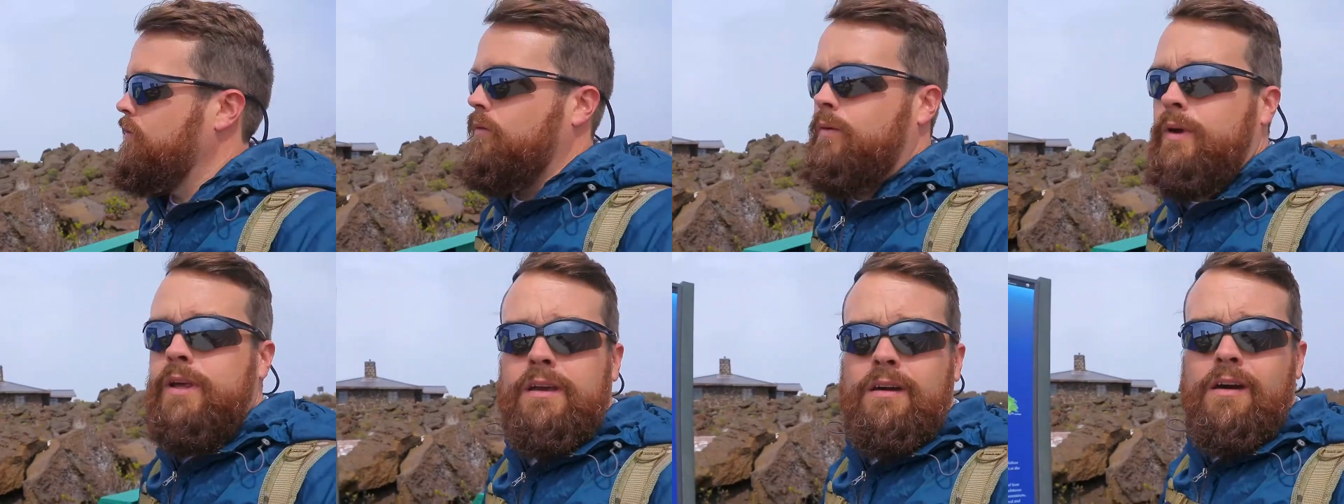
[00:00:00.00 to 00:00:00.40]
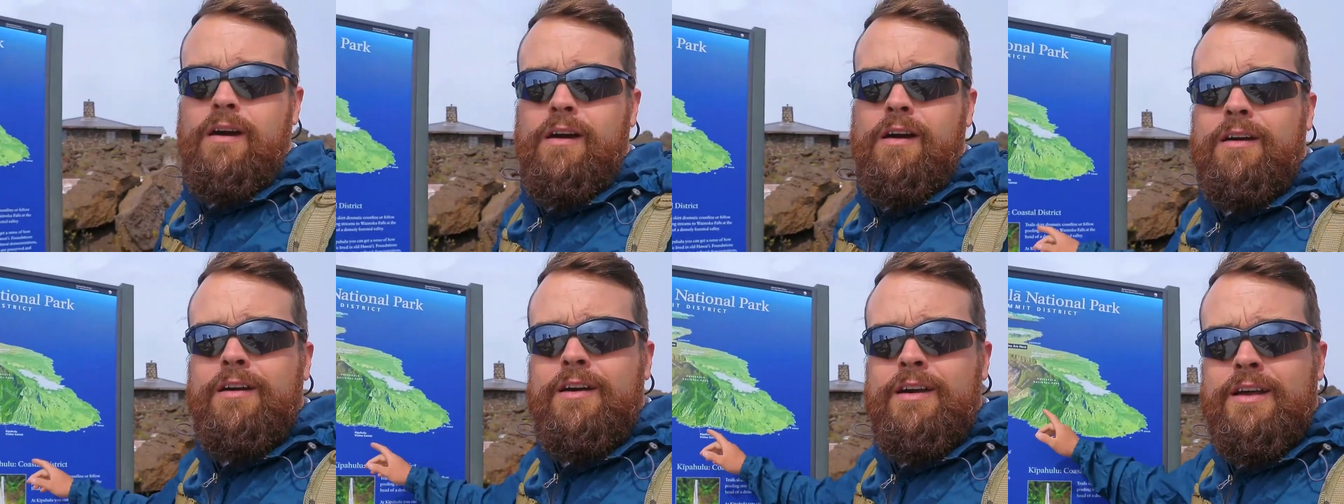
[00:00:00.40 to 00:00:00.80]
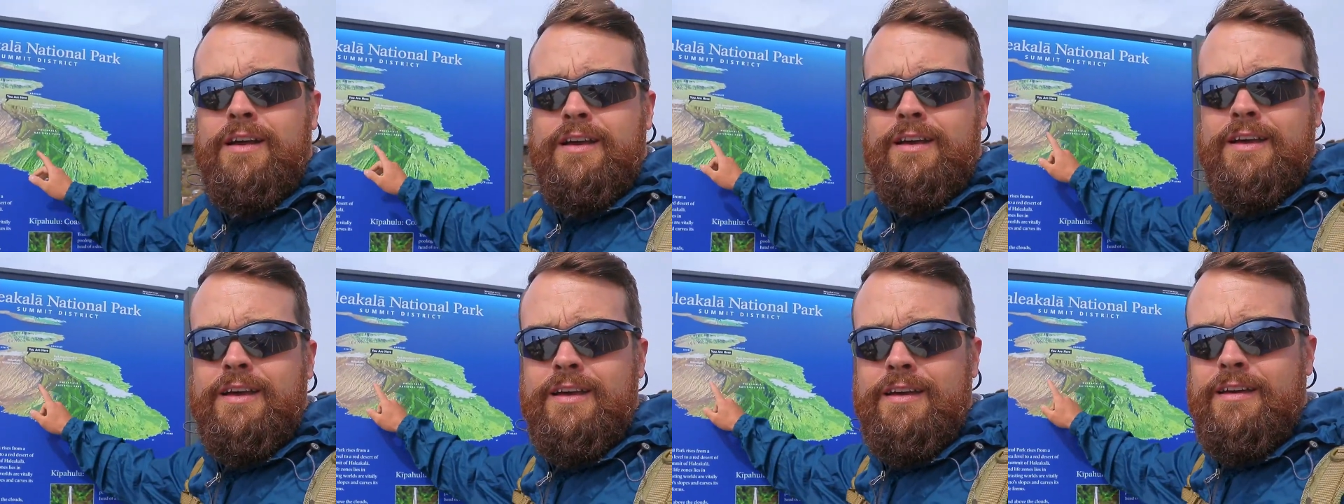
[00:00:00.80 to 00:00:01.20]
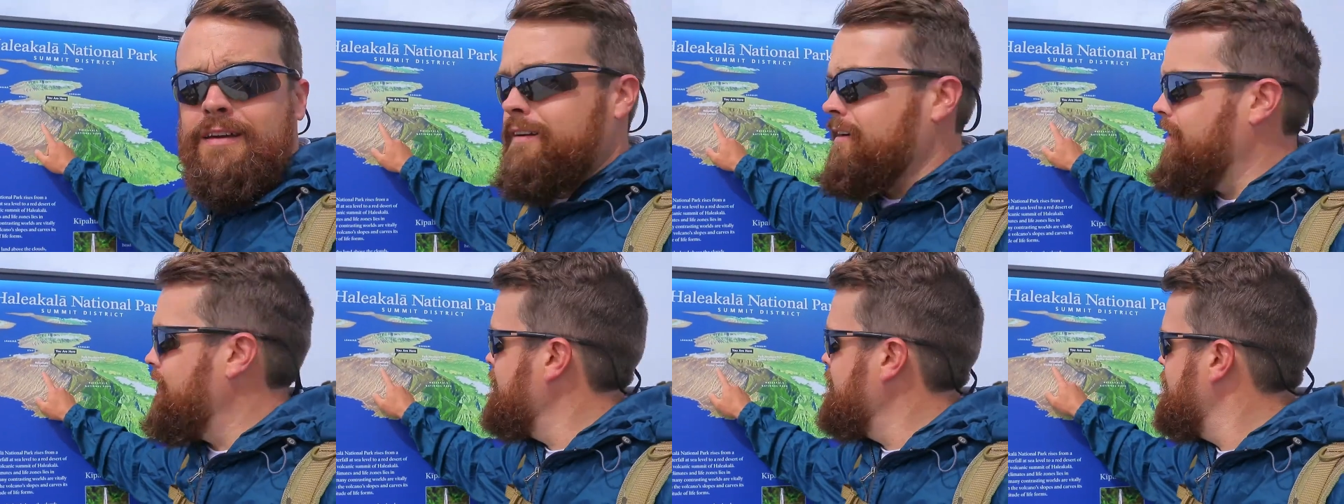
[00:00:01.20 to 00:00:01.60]
We are
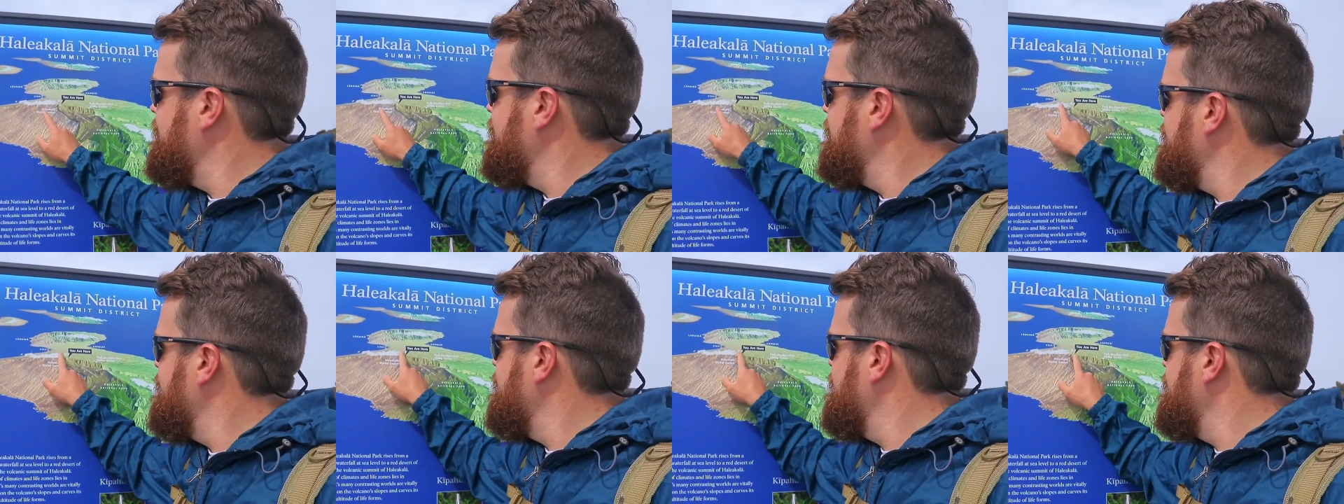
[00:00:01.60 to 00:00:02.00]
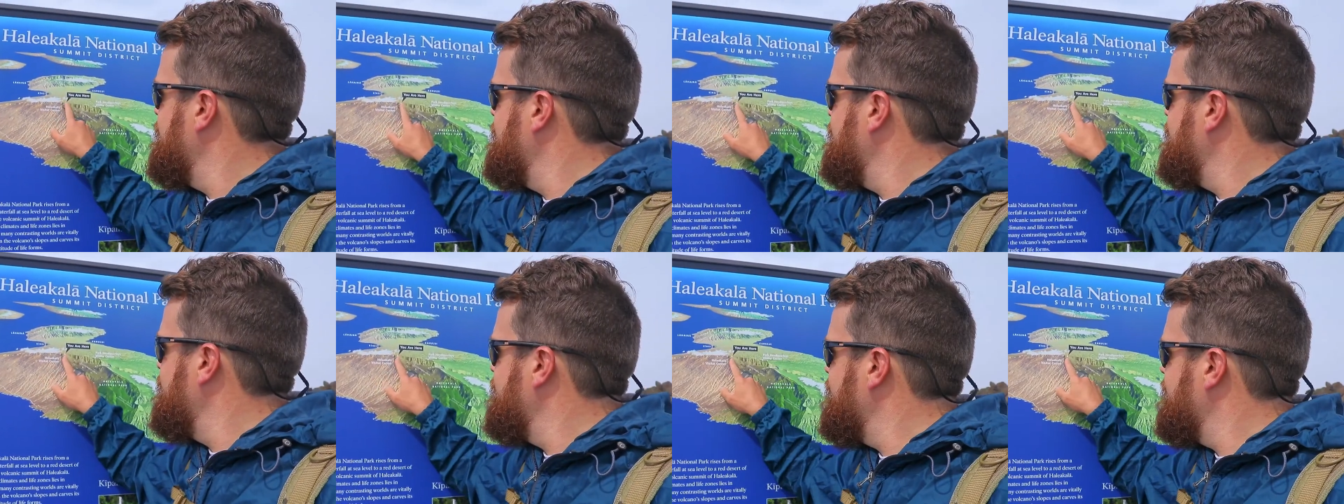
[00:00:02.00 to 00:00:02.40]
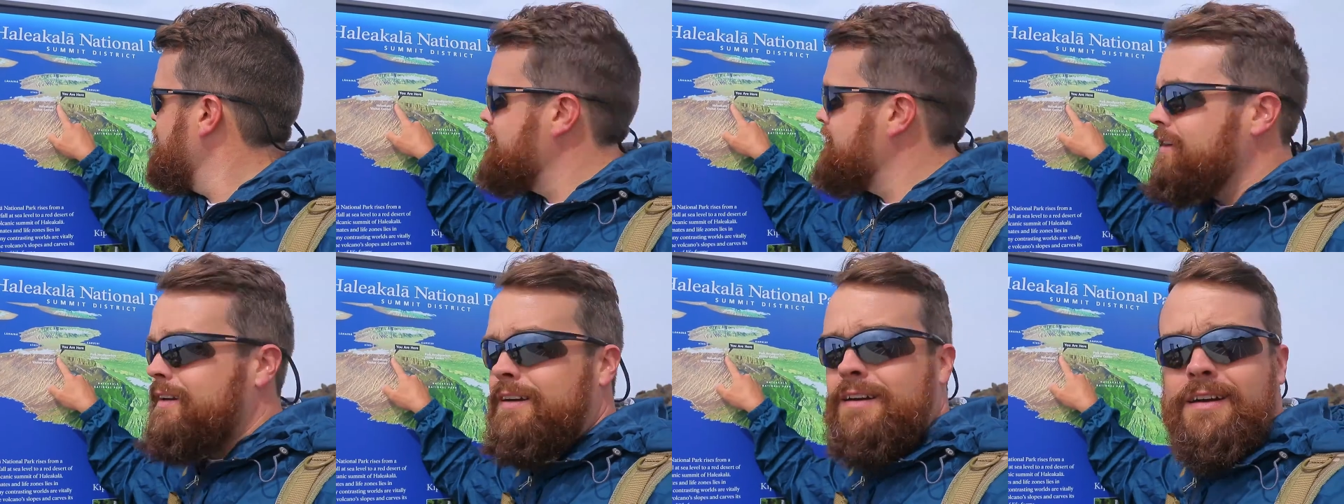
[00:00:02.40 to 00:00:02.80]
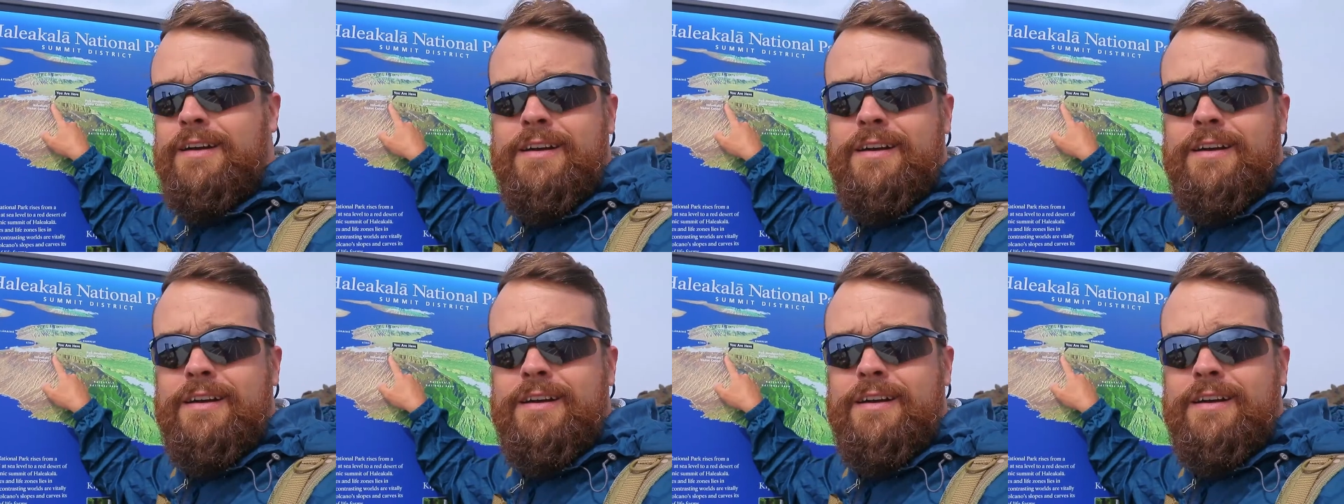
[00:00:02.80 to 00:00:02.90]
here, right there,